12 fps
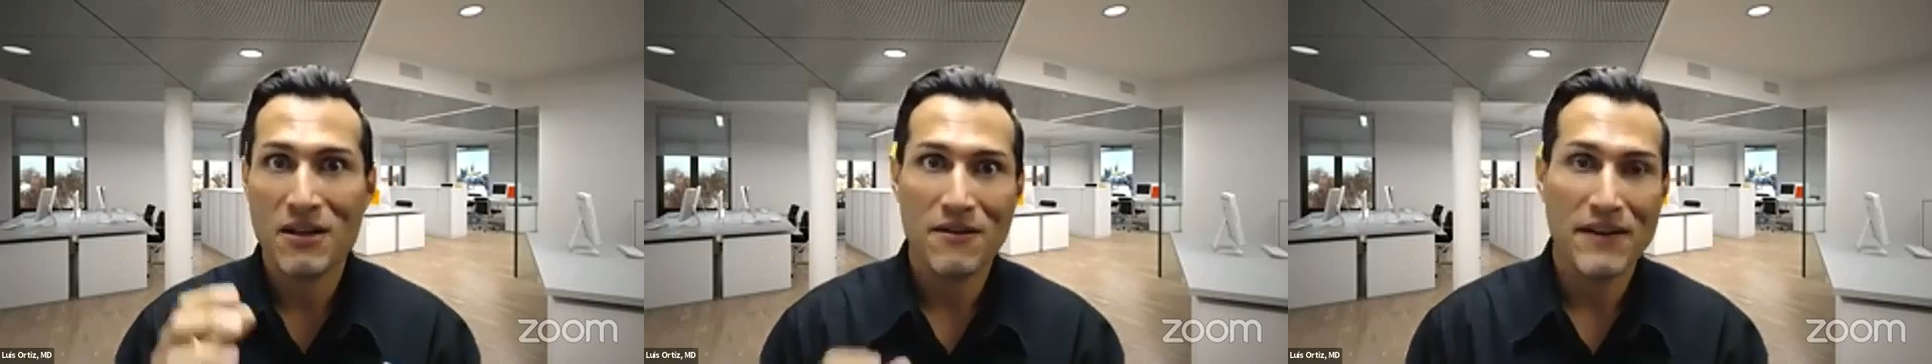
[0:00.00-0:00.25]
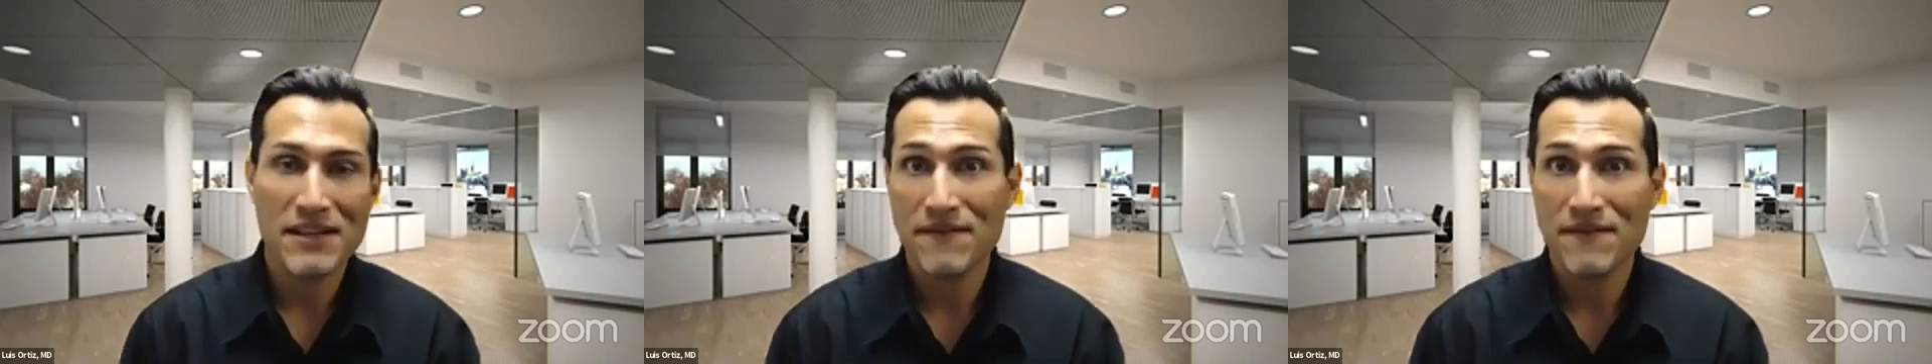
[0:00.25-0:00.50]
It
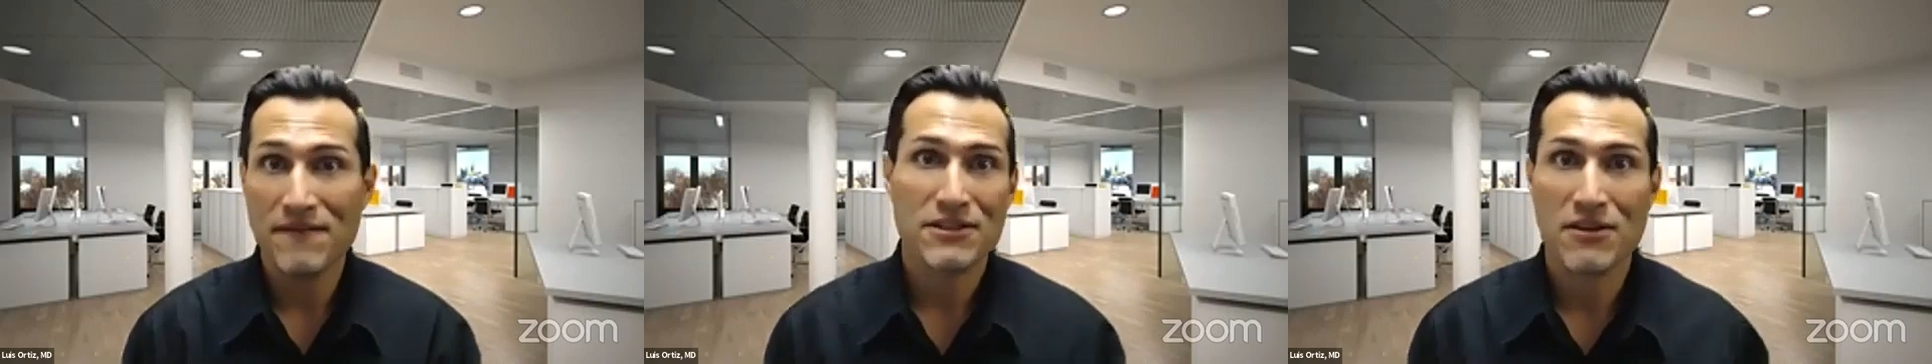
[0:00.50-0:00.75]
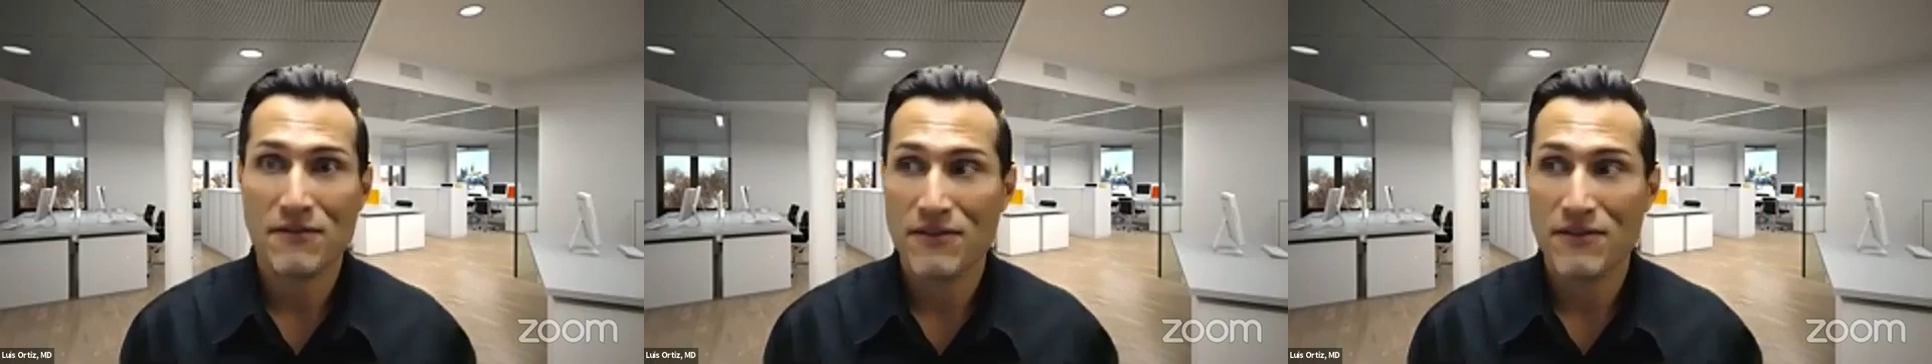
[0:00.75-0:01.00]
fits her
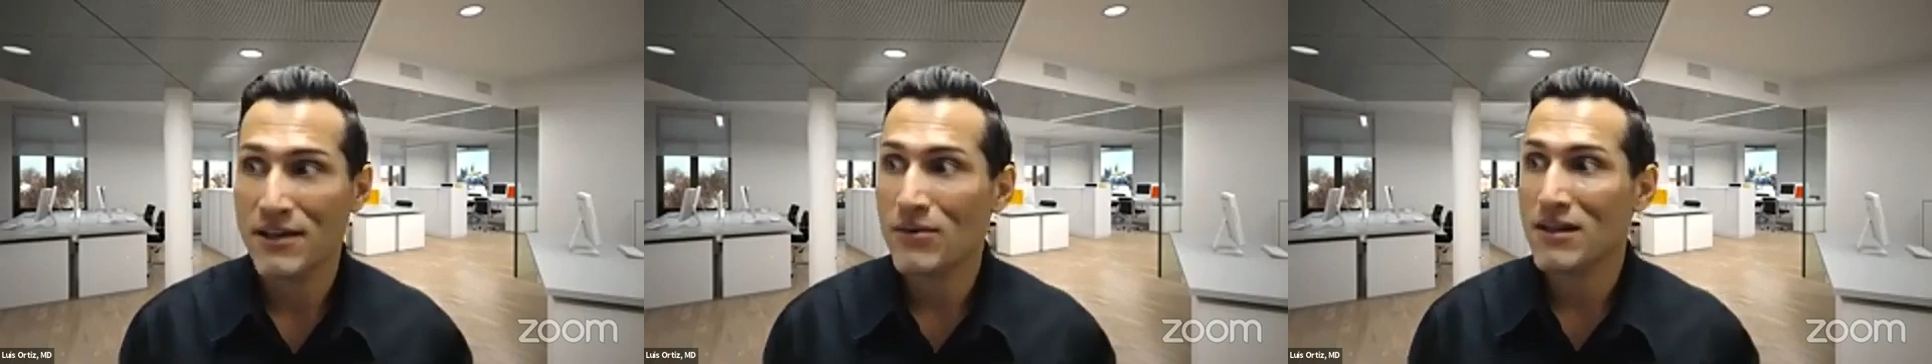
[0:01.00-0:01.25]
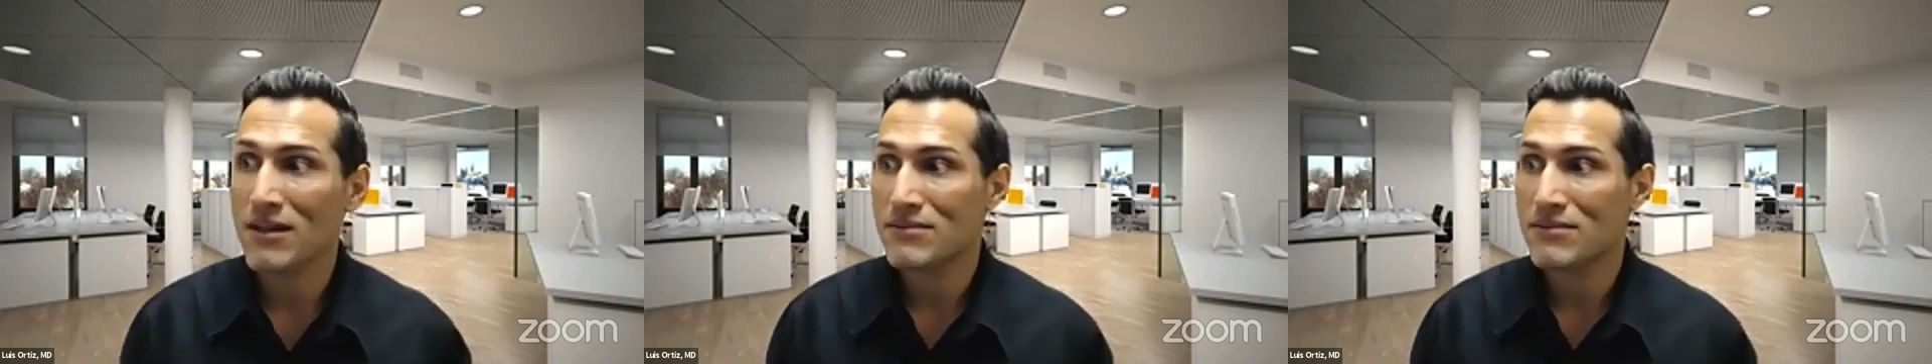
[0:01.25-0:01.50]
very well
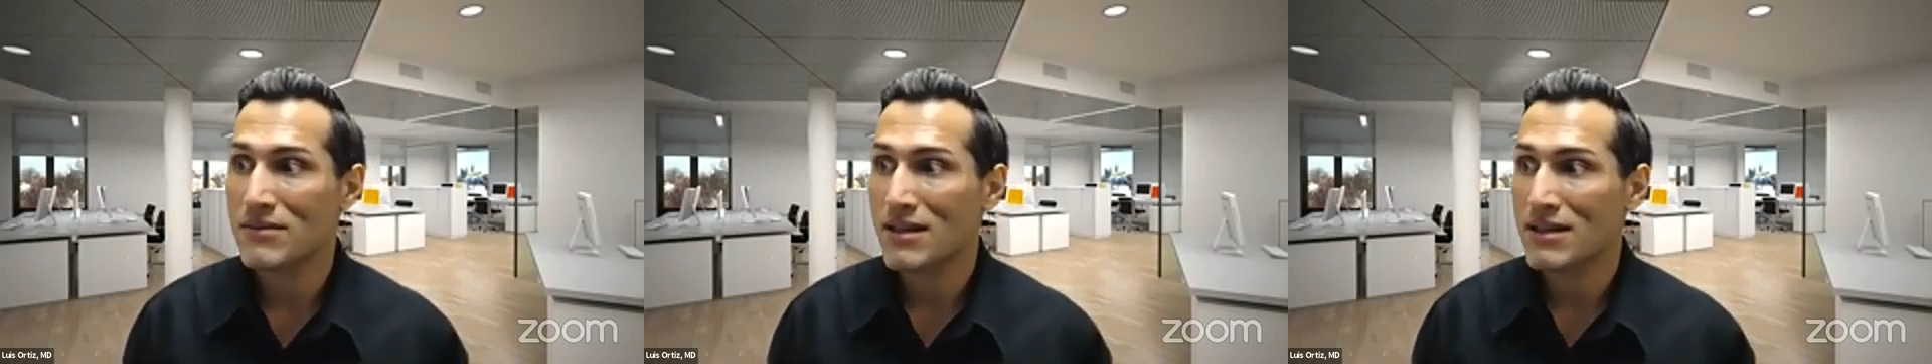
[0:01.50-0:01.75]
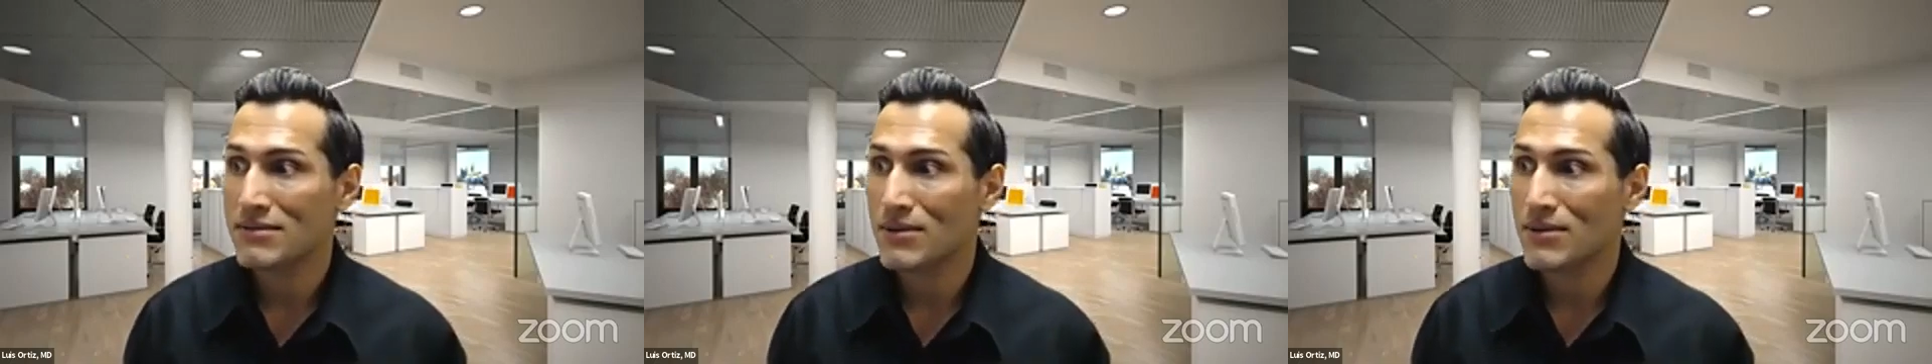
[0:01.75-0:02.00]
as
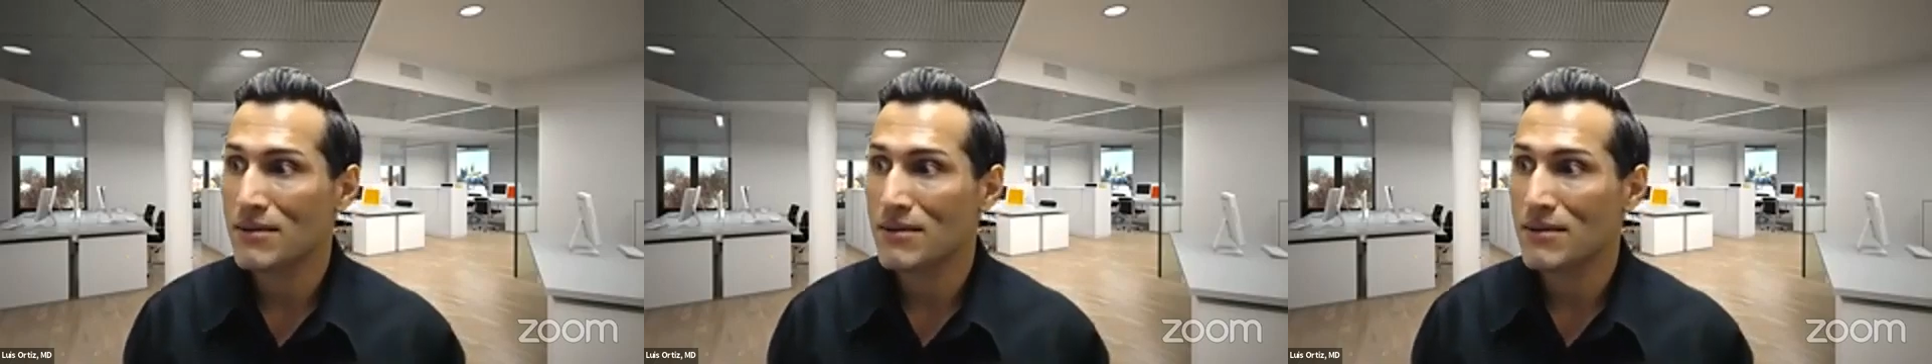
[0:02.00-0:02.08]
well.